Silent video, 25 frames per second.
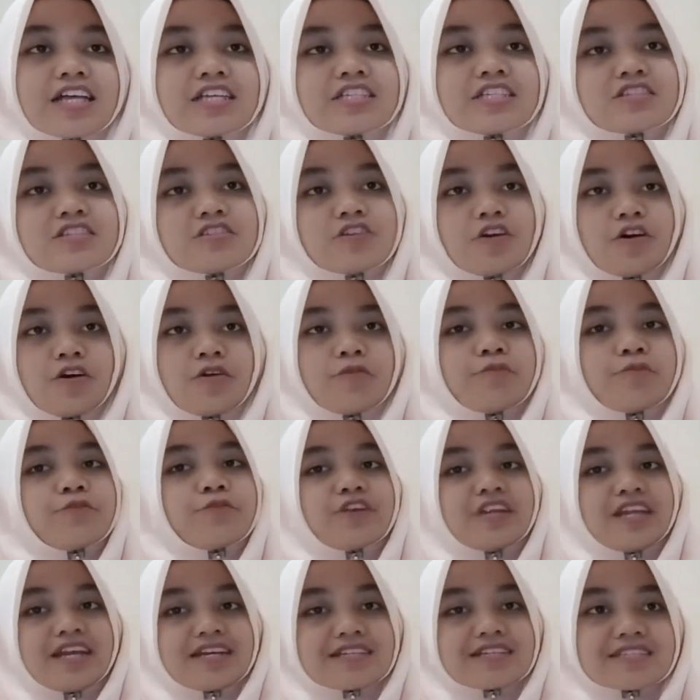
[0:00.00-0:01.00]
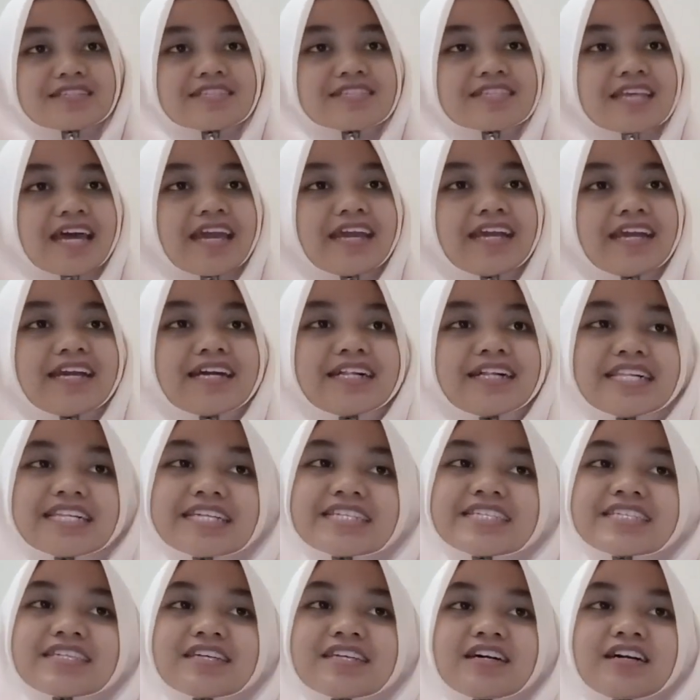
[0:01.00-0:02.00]
So, production cycle
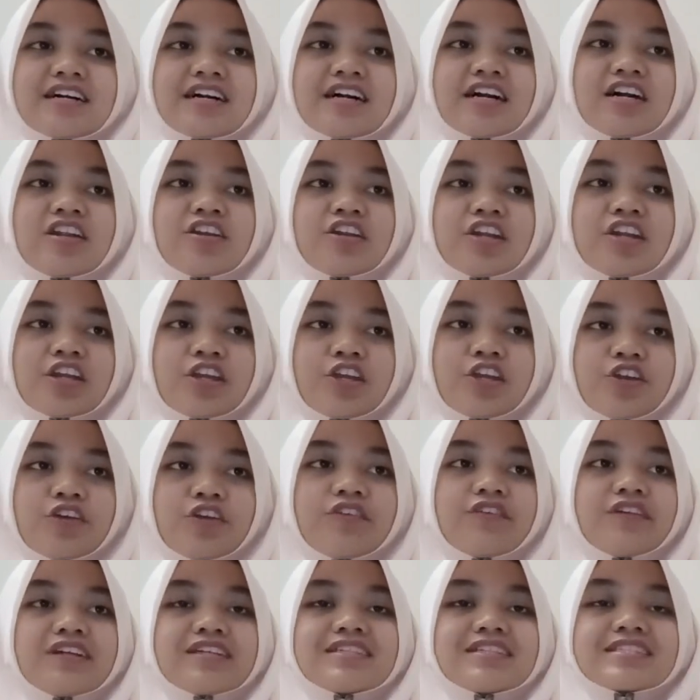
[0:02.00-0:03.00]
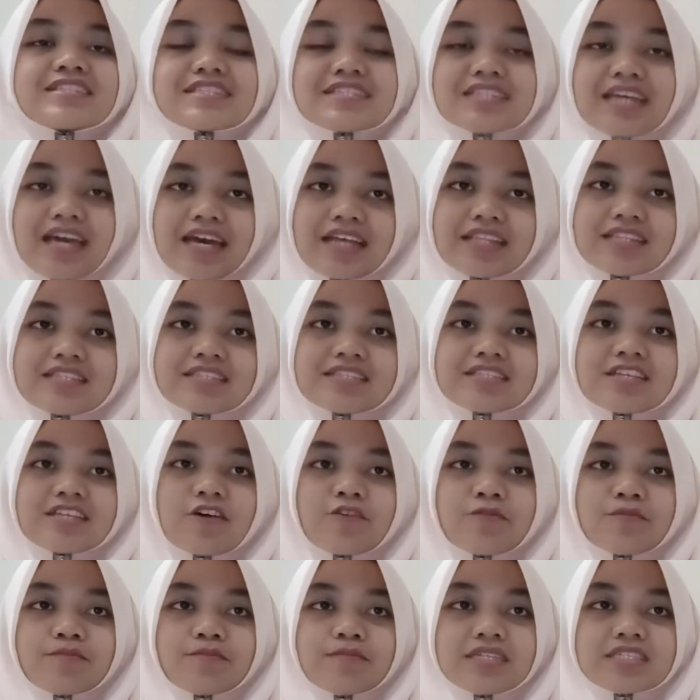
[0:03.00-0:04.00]
is a recurring set
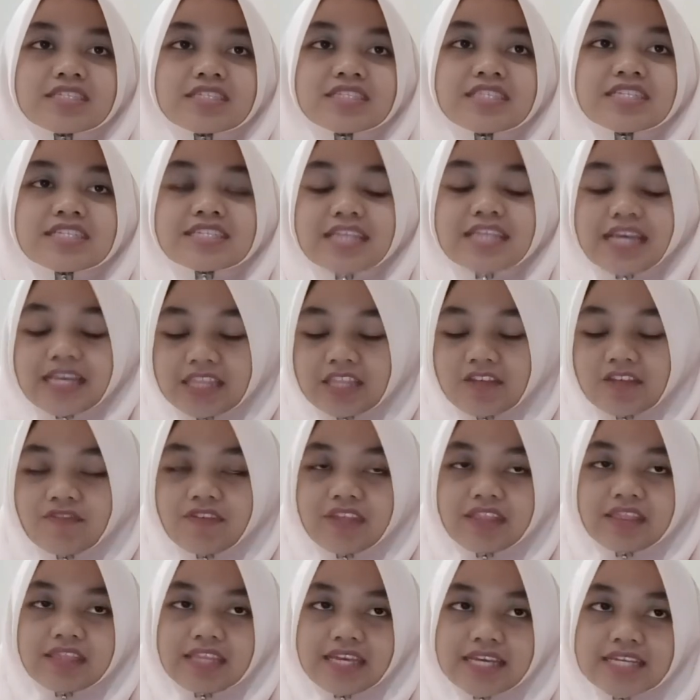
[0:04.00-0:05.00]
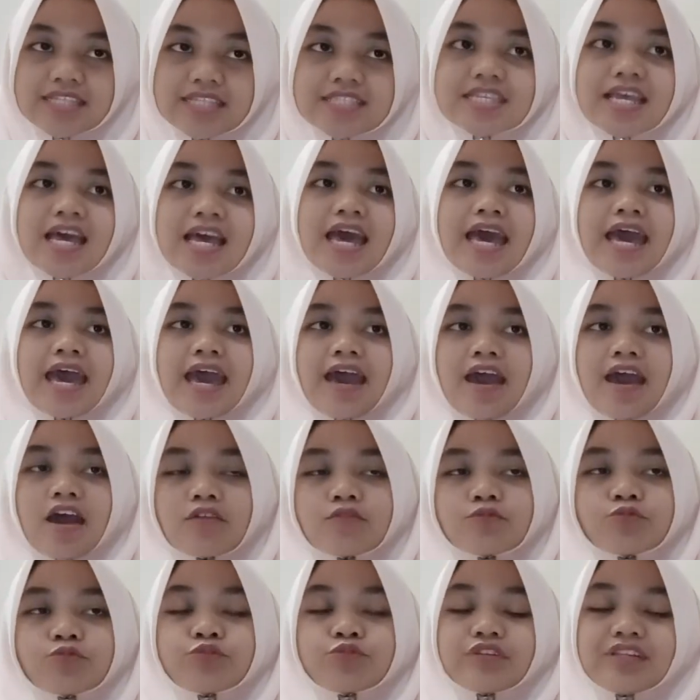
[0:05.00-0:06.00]
of business activities
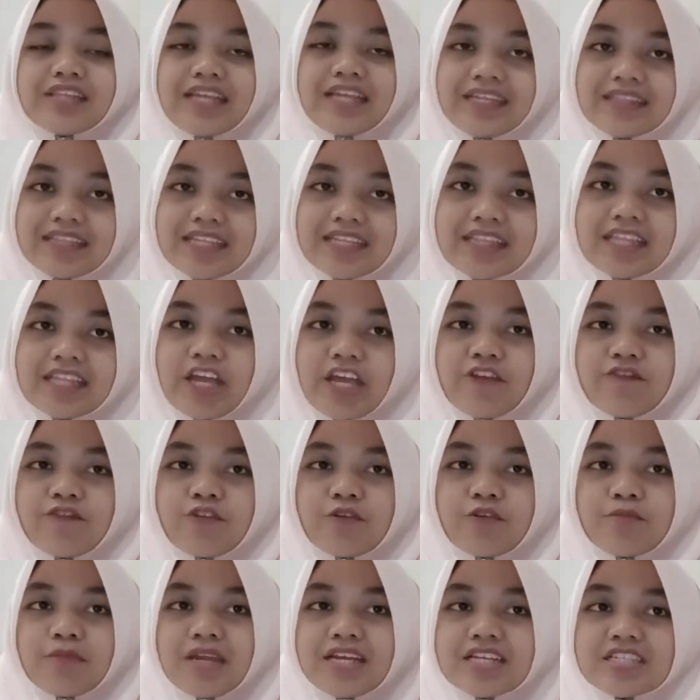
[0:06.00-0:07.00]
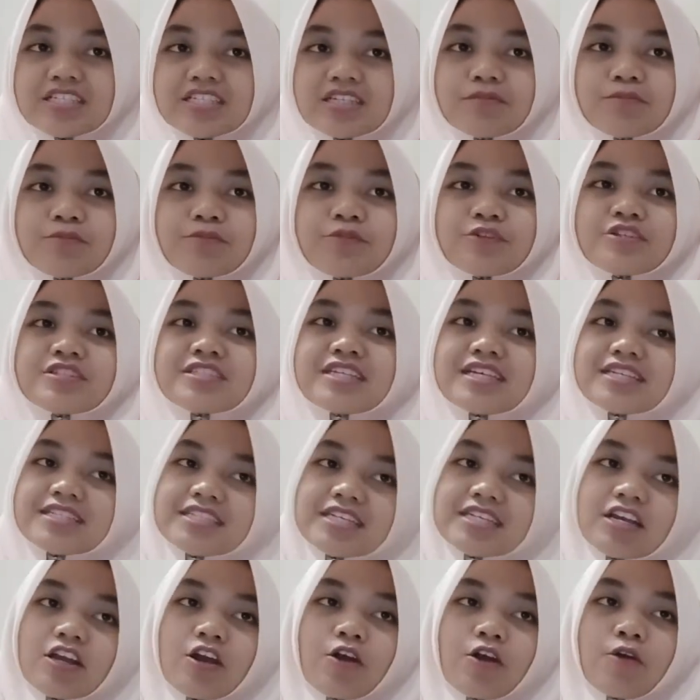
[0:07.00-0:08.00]
and related information
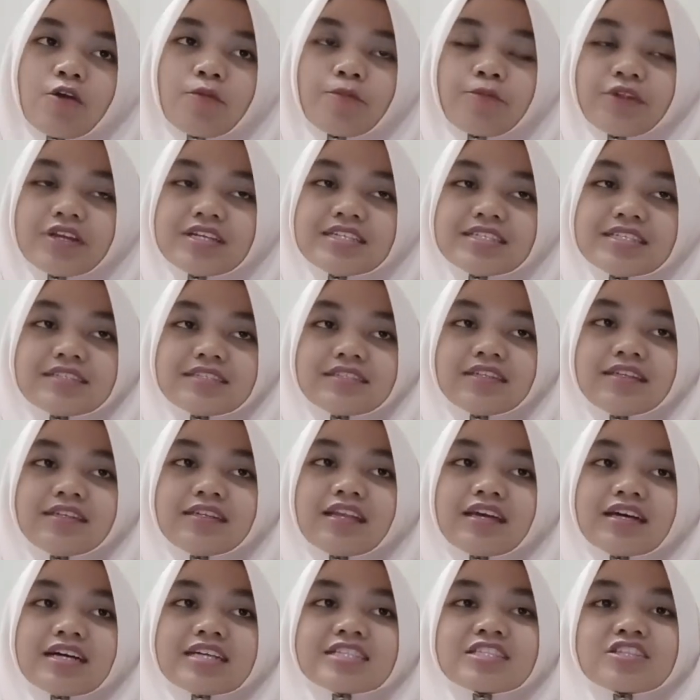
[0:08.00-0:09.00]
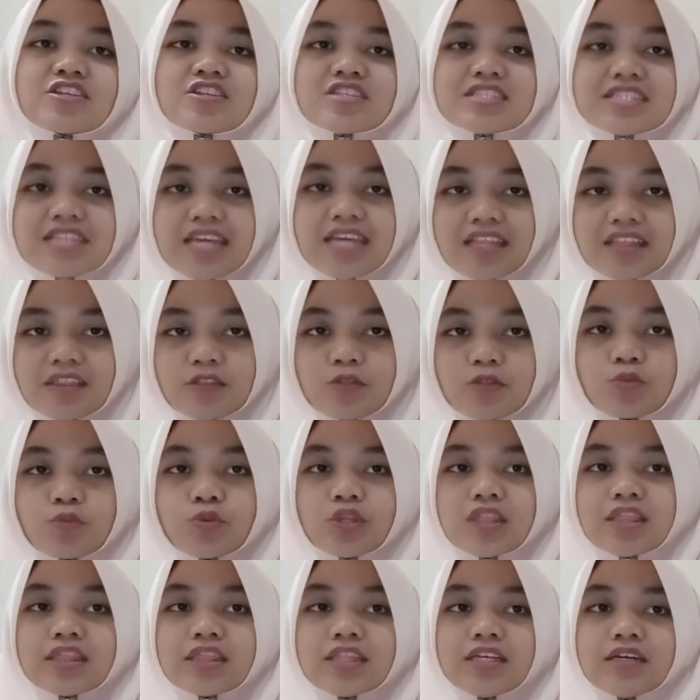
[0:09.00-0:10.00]
processing operation associated
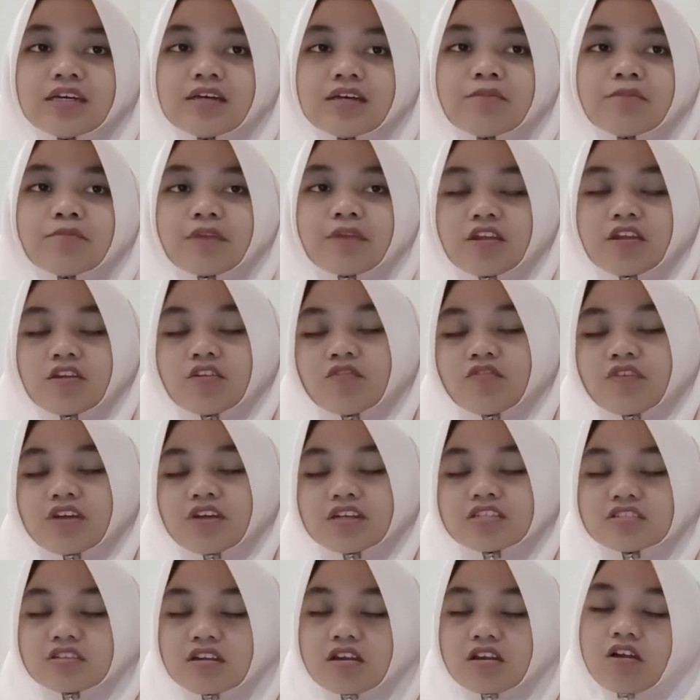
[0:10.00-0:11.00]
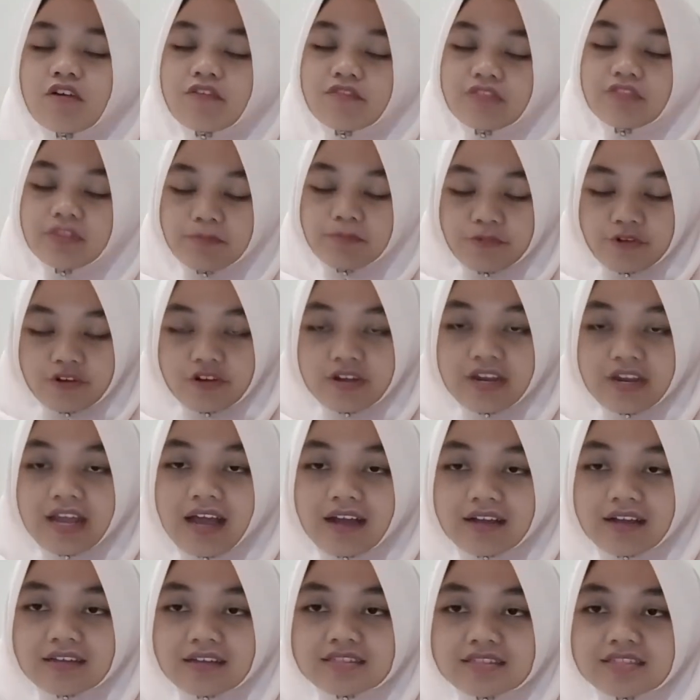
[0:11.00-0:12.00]
with the manufacture of the
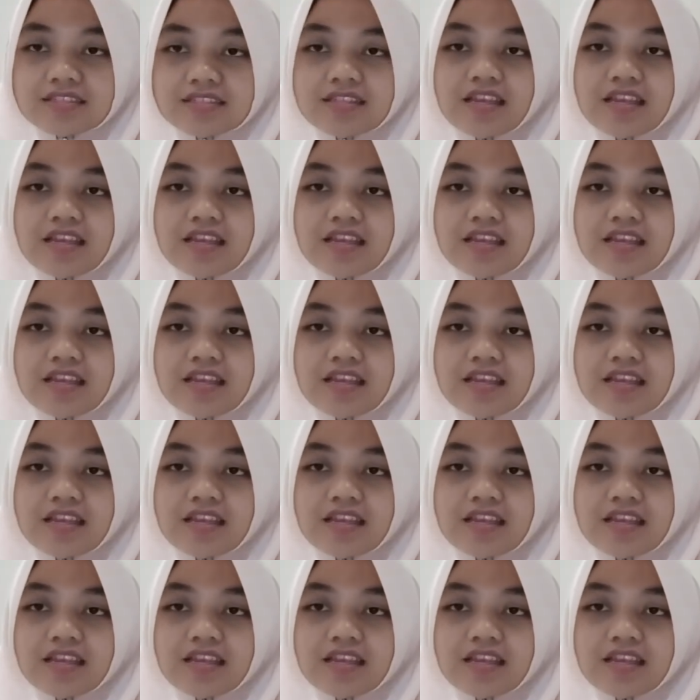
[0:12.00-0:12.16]
products.